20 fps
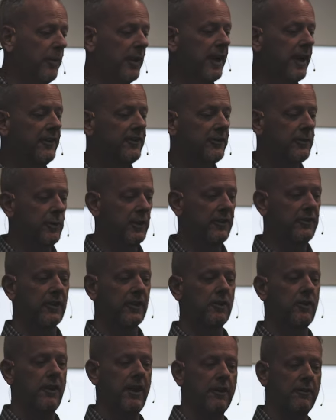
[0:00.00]
place was the
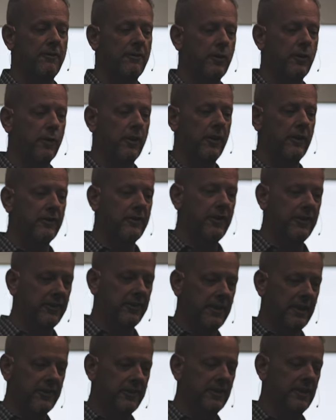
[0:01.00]
crown of thorns. It
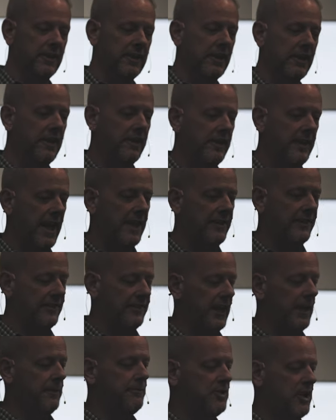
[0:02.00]
says in that
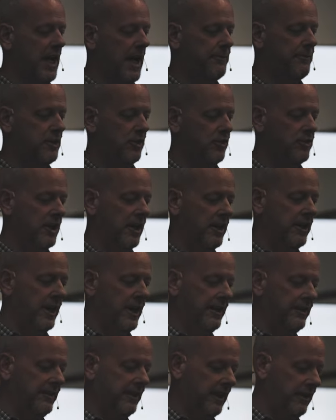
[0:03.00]
same chapter, John
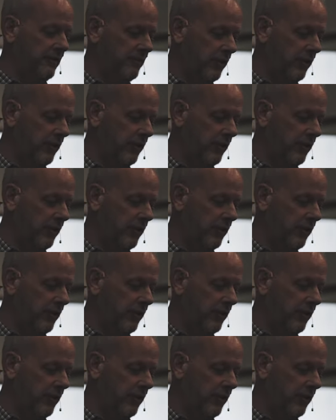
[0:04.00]
19,